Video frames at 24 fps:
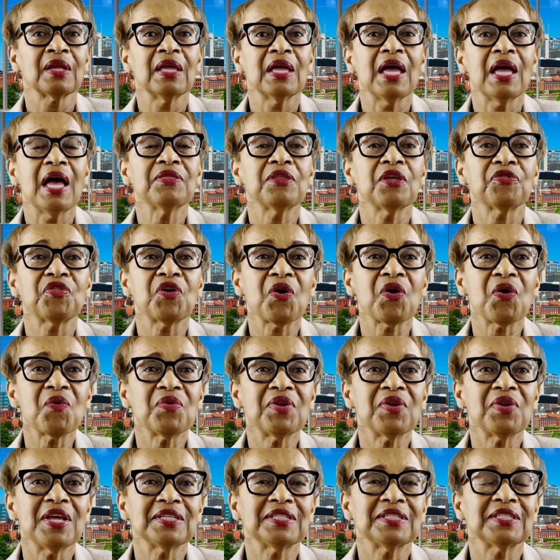And the third
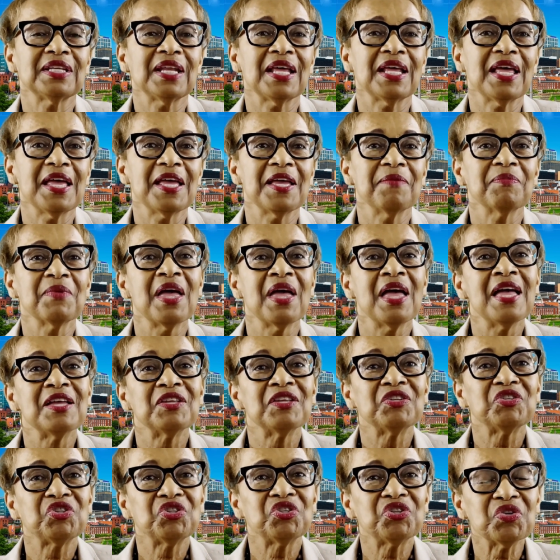lesson aim,
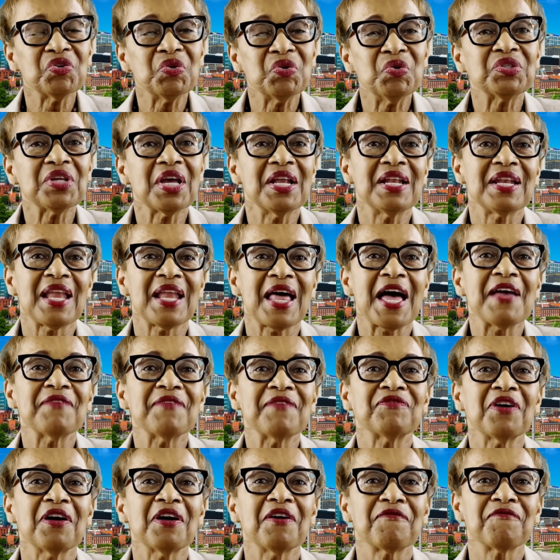choose a
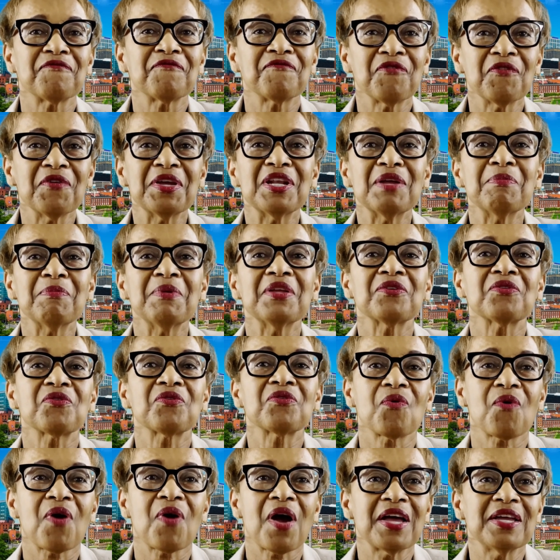life of freedom in
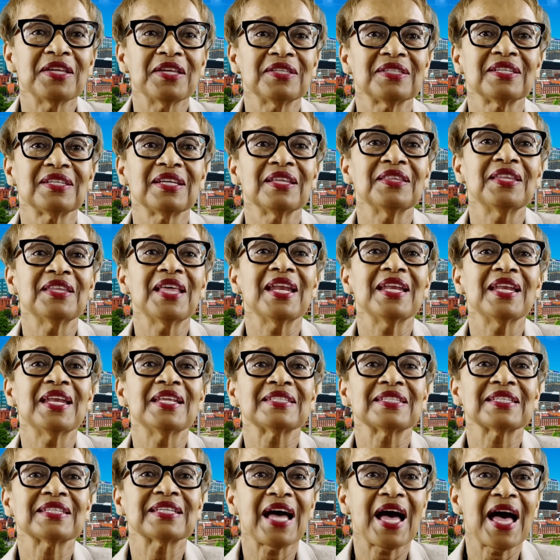Christ that
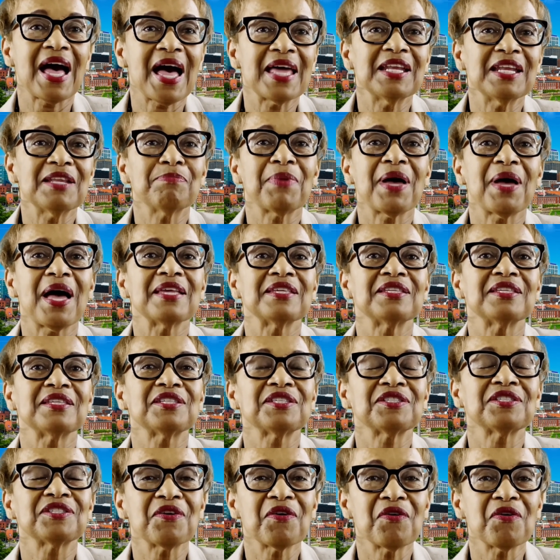is guided by
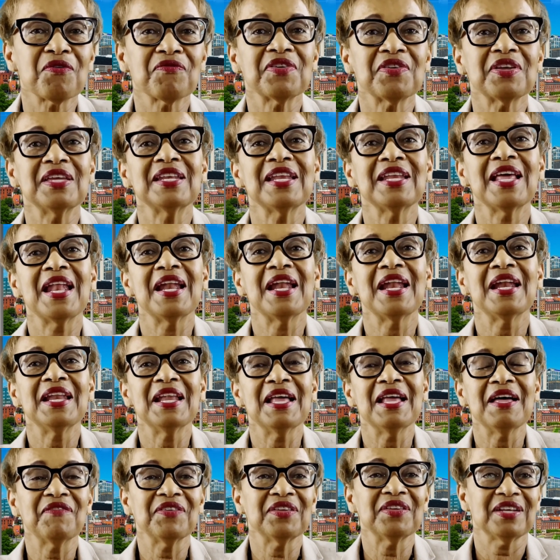serving and
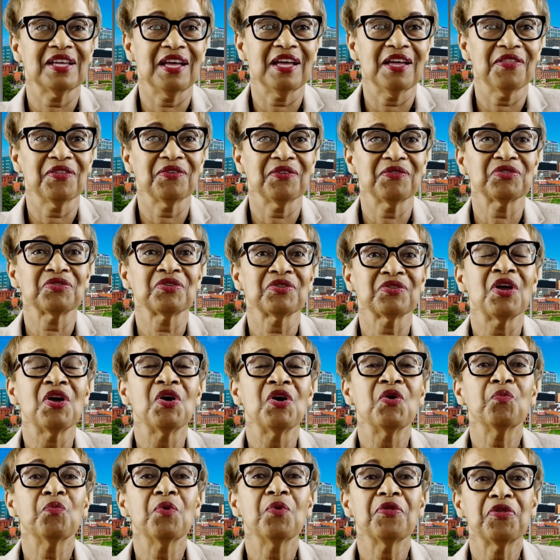loving others
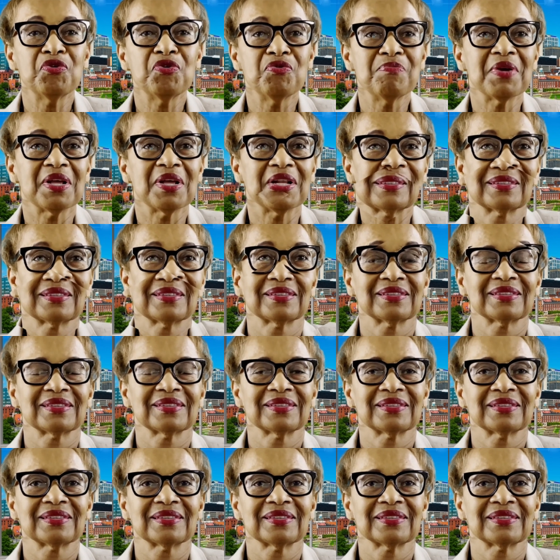with humility.